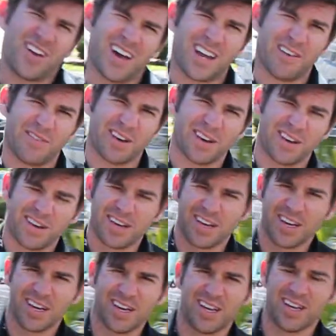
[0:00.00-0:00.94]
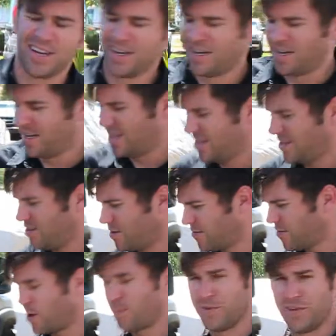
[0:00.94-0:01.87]
kind of a, to a
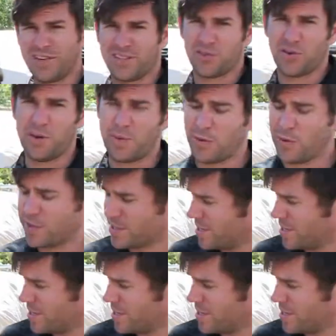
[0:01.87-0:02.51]
verbal disagreement one